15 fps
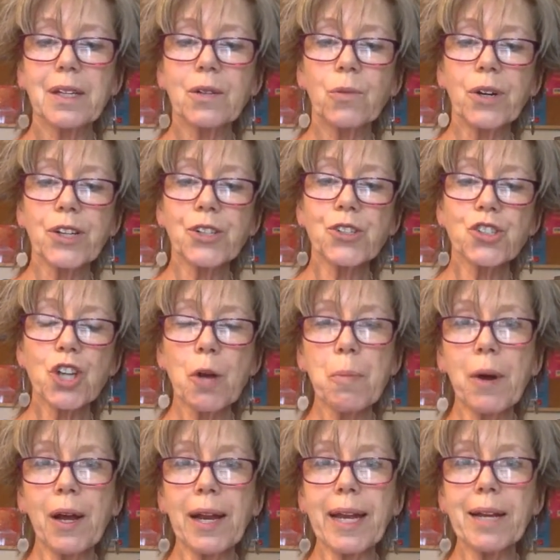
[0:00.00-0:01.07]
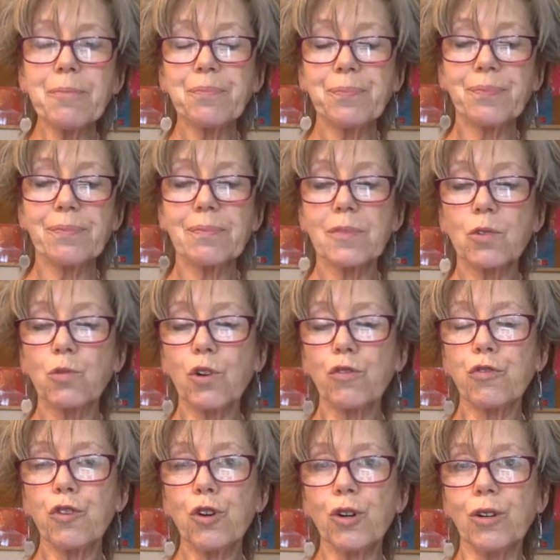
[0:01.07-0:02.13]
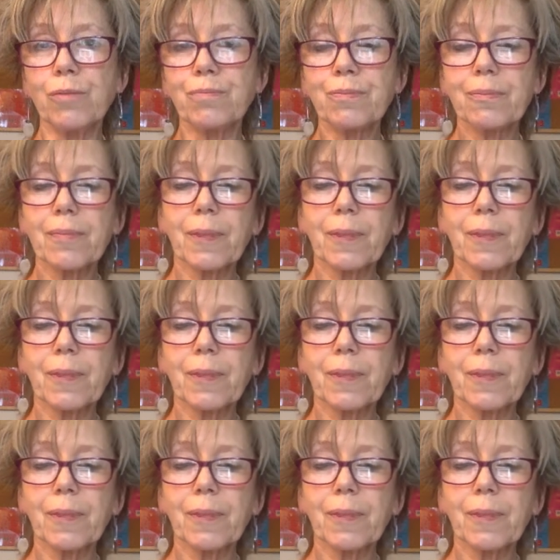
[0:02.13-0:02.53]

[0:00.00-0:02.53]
"Want to stop, Ollie?" "What for?"